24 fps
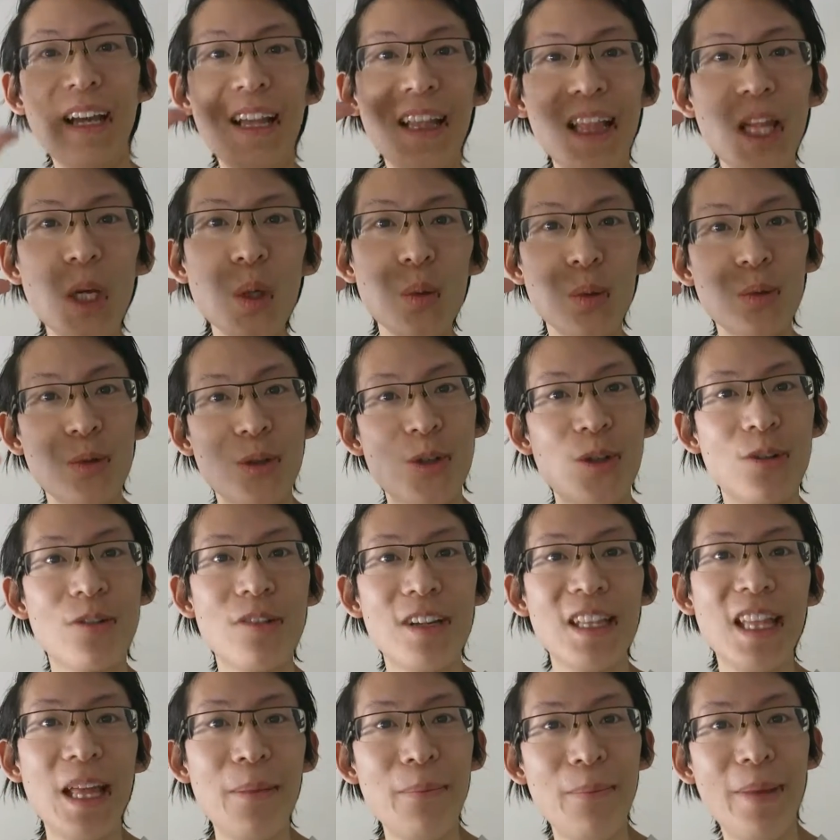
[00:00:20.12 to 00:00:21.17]
Hello
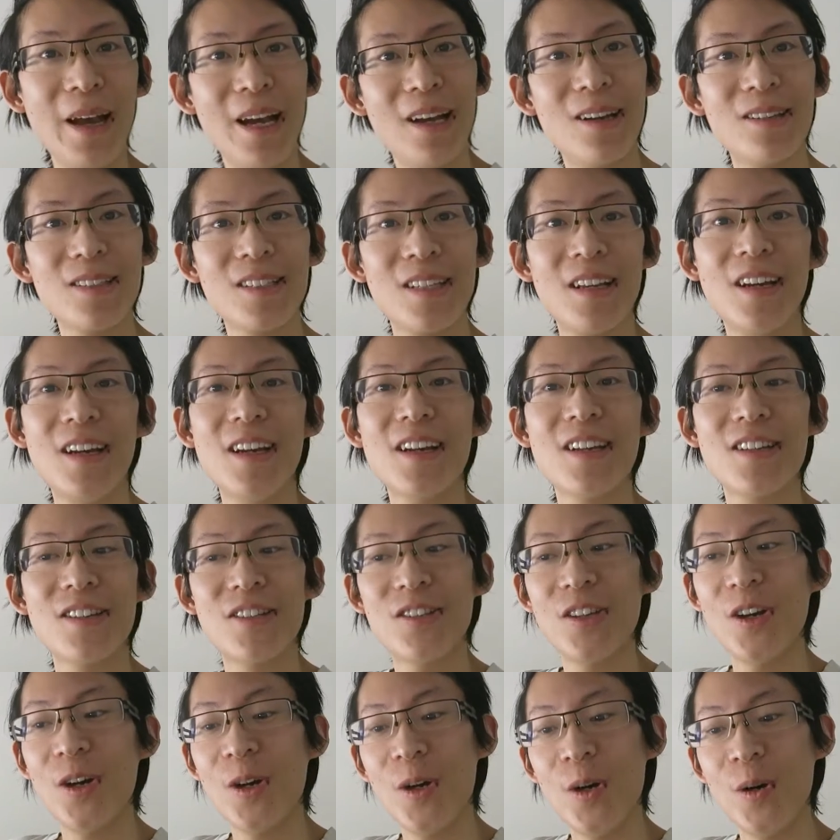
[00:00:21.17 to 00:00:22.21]
Sugary Lab pals!
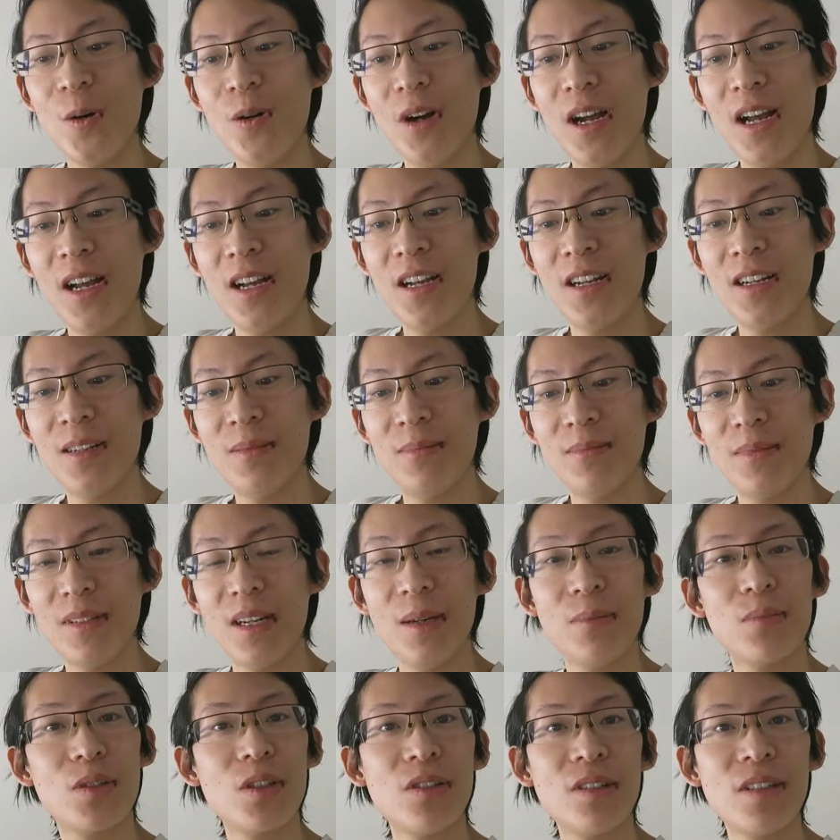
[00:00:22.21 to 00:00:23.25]
So
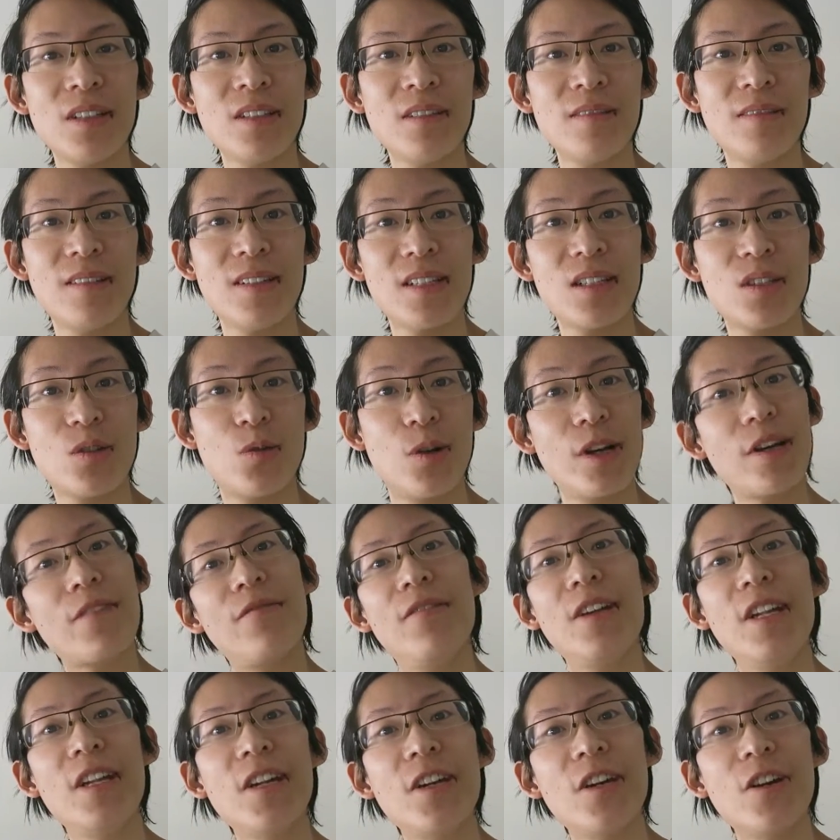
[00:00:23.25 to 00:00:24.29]
I'm doing this quick
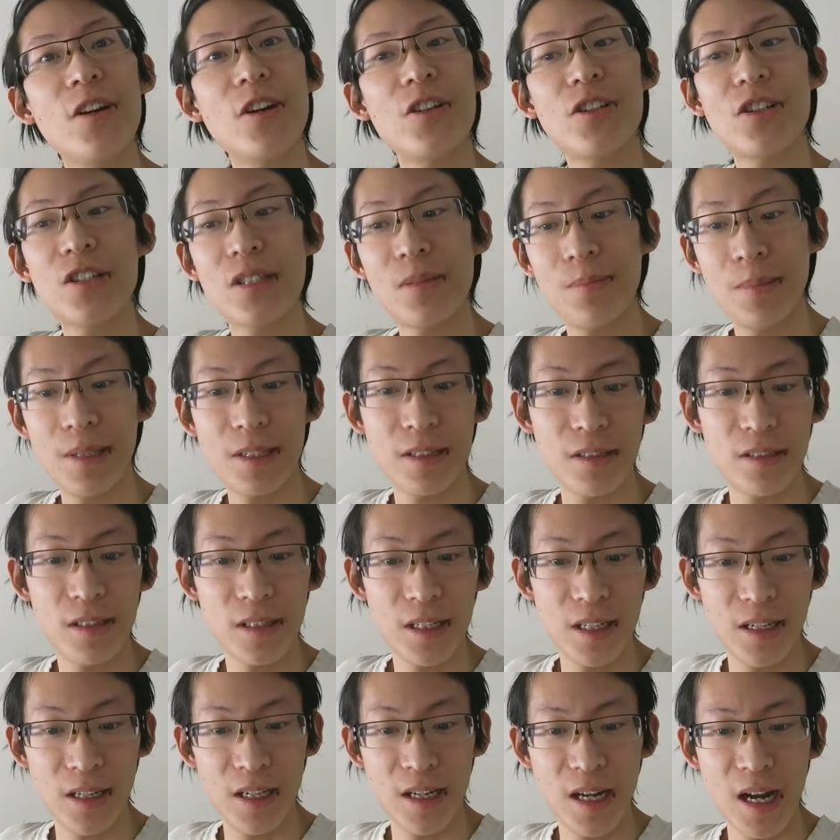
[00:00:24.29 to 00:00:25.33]
video just because
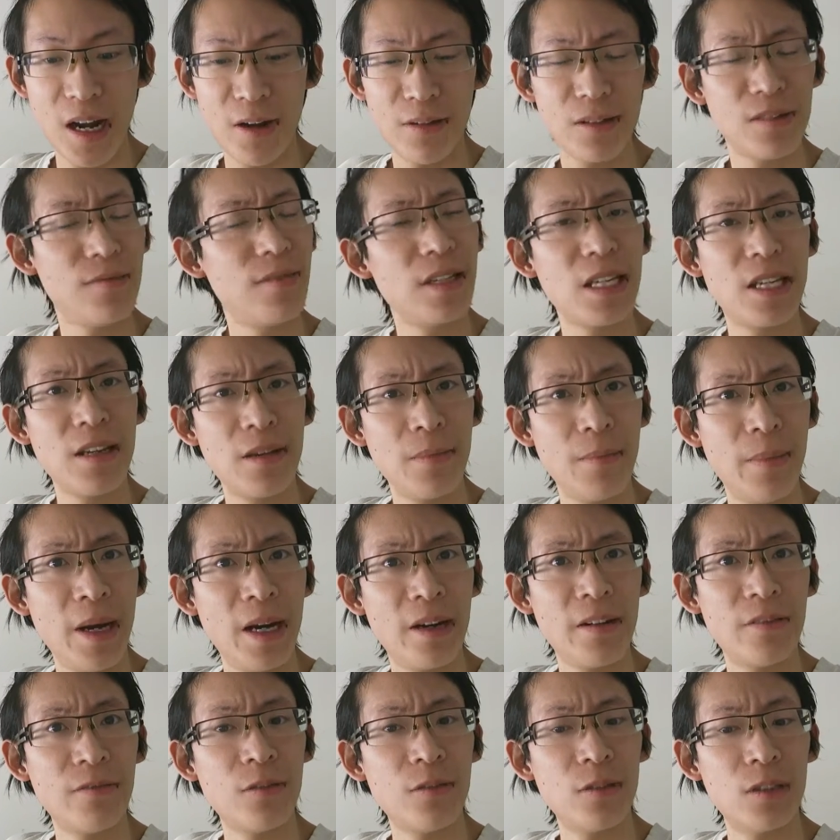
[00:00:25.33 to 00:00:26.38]
I was thinking
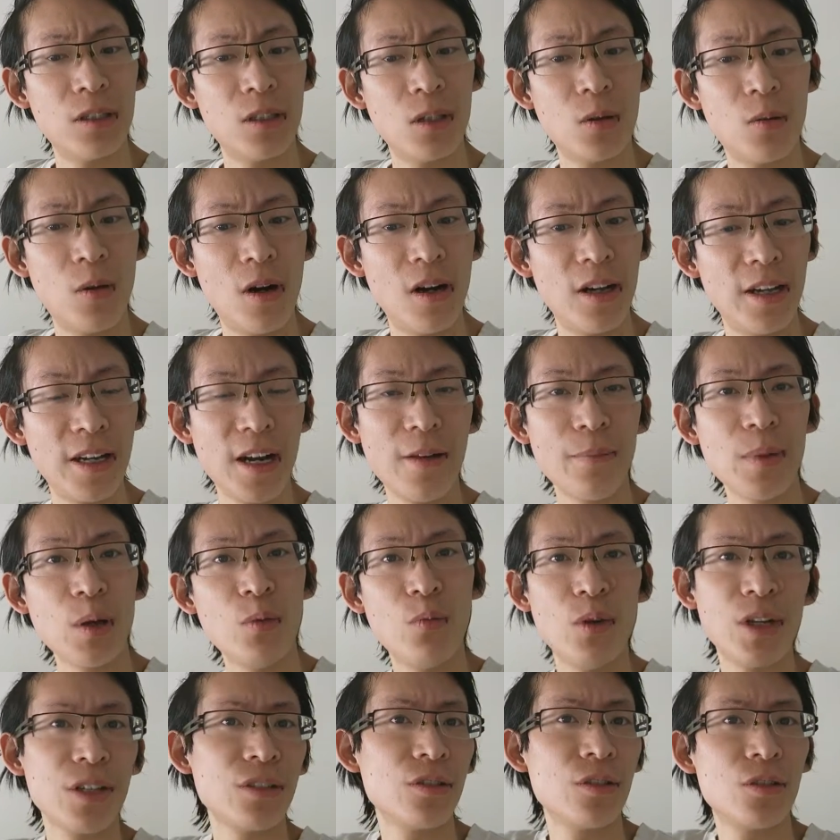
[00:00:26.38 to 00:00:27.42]
about it for a little while, and I've
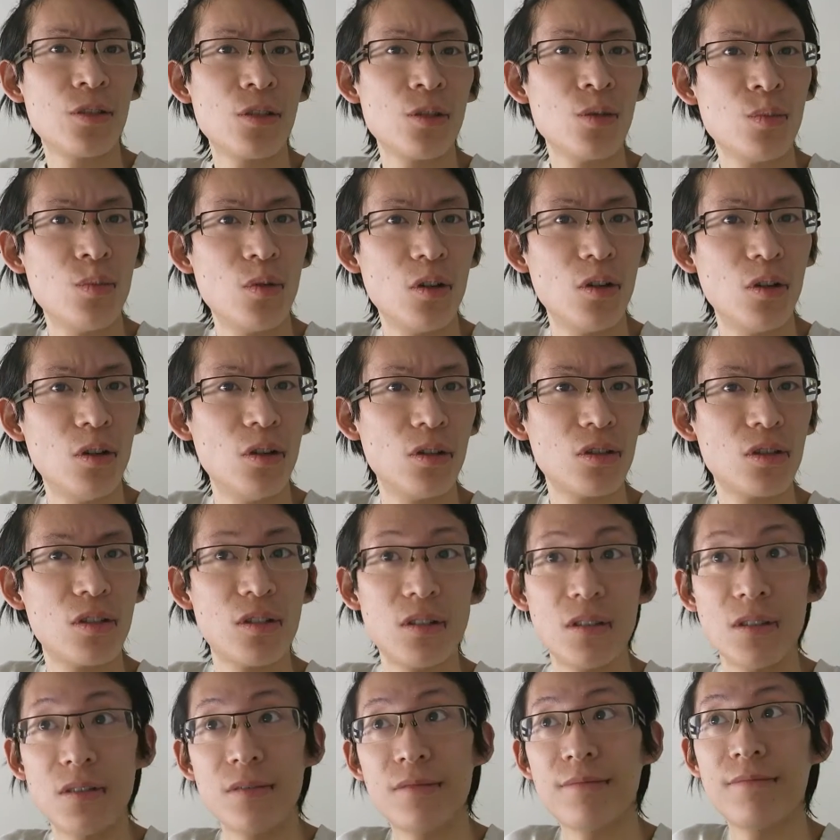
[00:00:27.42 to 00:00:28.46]
been wanting to do more
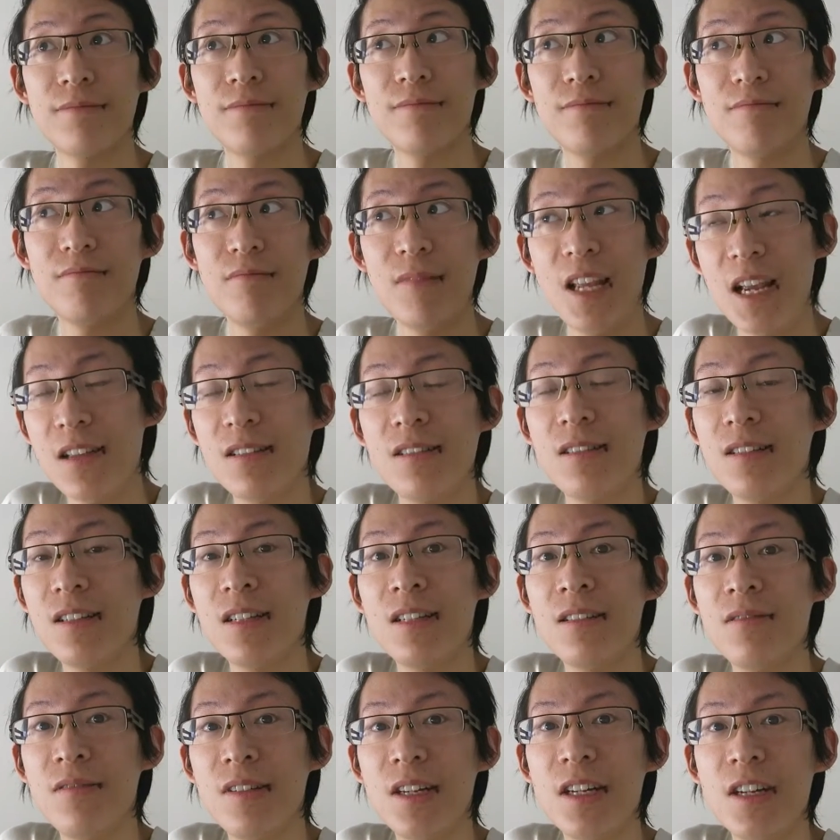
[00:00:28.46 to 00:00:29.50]
sort of testing
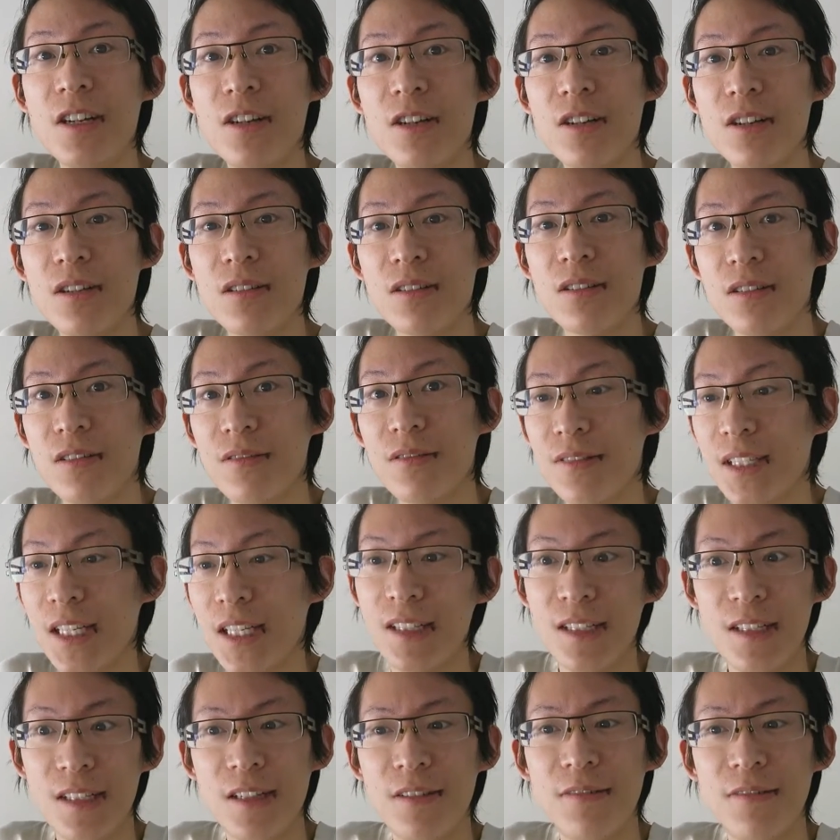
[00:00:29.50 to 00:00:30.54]
videos of
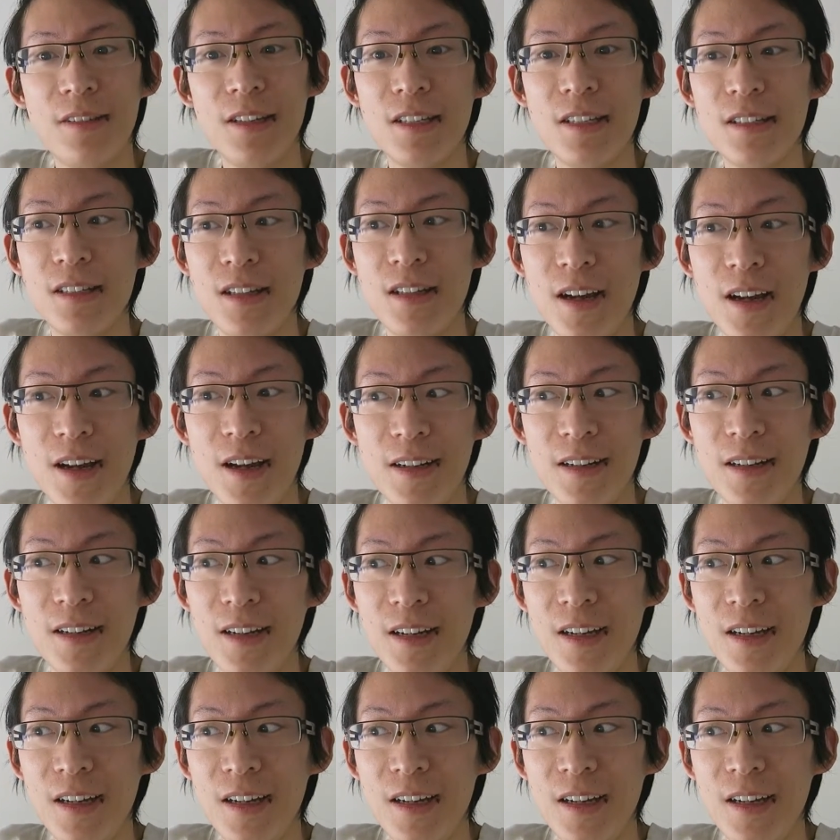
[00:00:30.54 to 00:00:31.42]
testing things that,